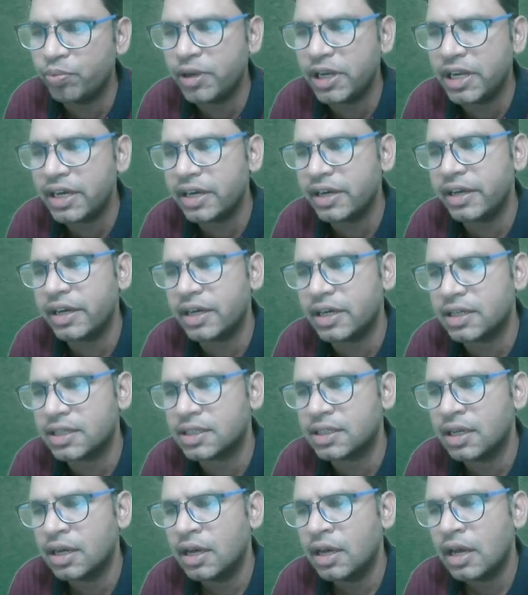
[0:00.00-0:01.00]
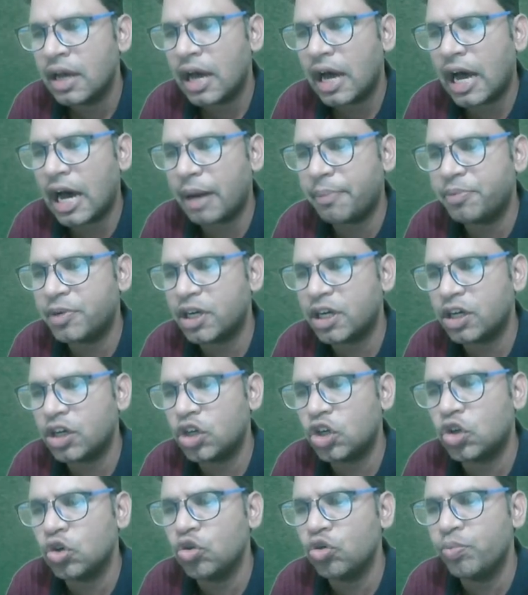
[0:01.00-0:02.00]
billion years.
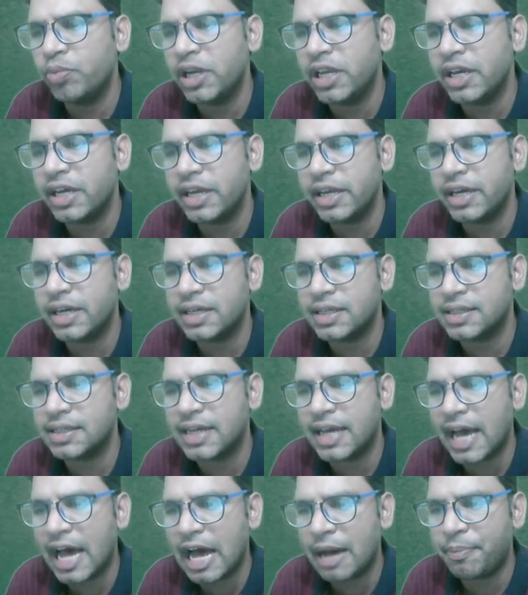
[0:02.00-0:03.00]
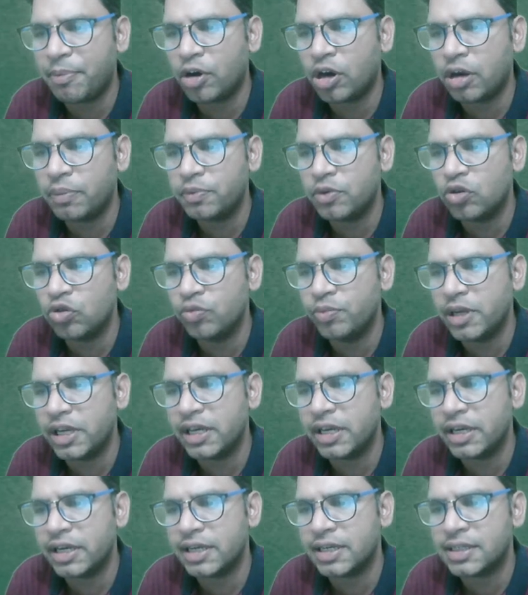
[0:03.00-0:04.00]
After 2 billion years, gap of 2
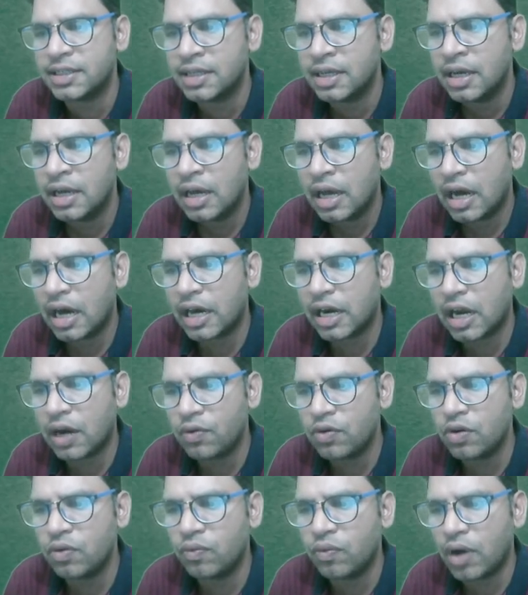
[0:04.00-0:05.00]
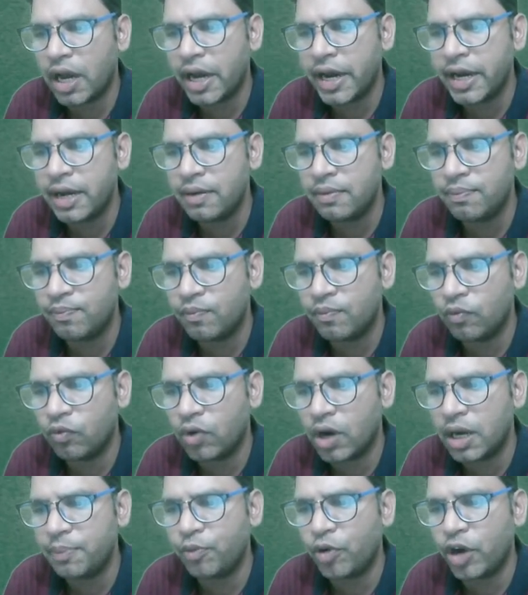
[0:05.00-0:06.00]
billion years, around
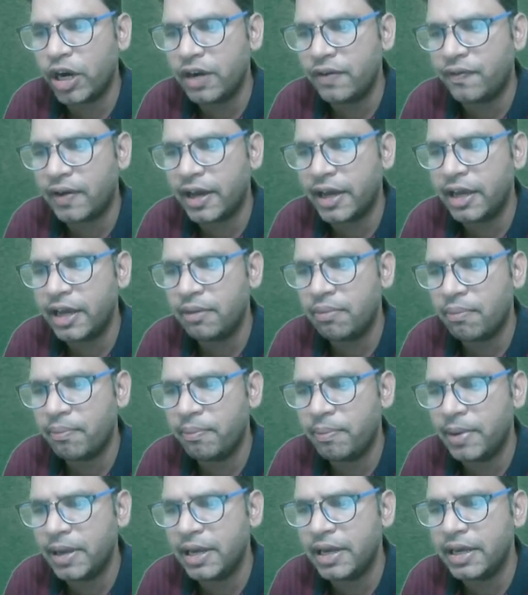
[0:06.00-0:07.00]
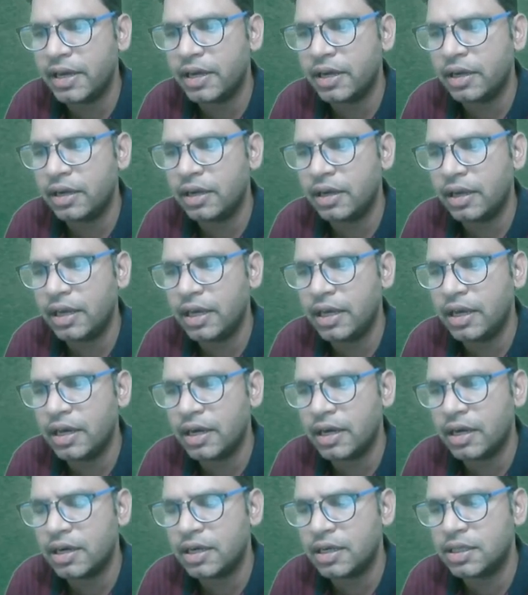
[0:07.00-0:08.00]
1.5 billion
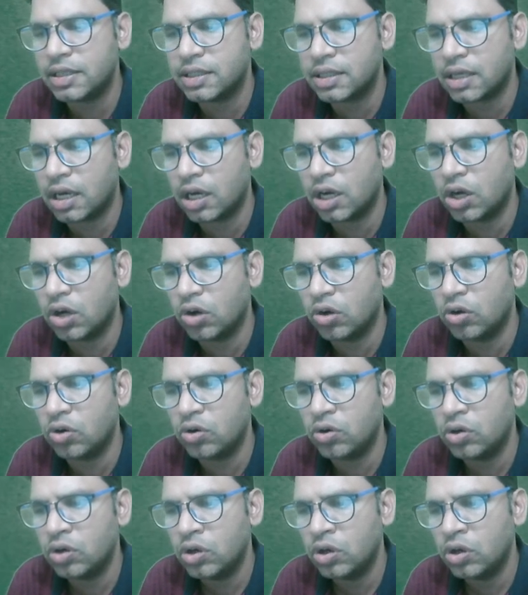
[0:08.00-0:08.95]
years ago,